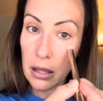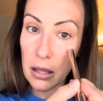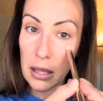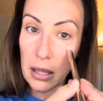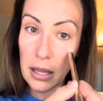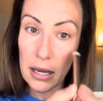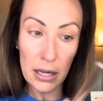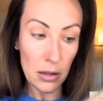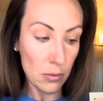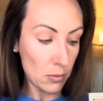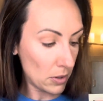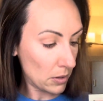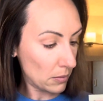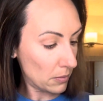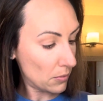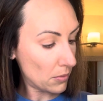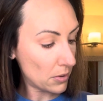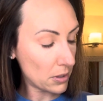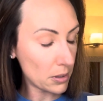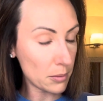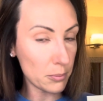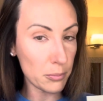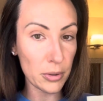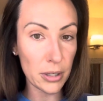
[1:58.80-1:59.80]
Anywhere we
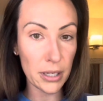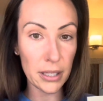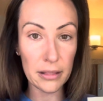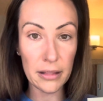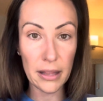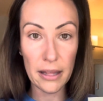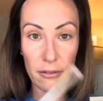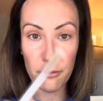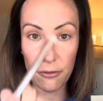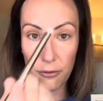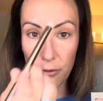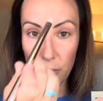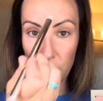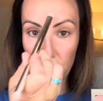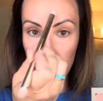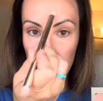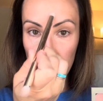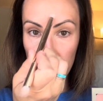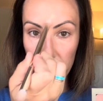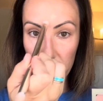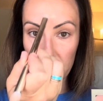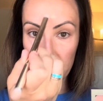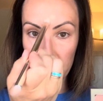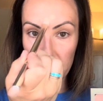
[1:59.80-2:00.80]
want to bring light
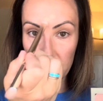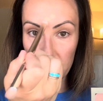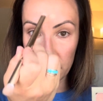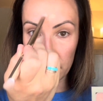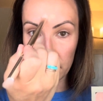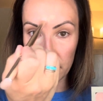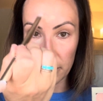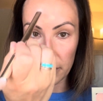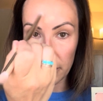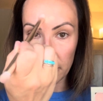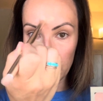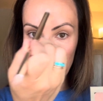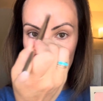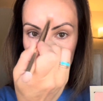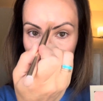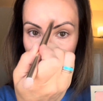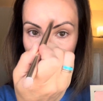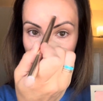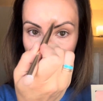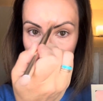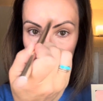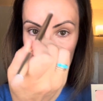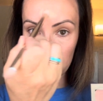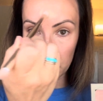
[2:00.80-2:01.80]
forward,
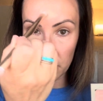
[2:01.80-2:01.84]
things we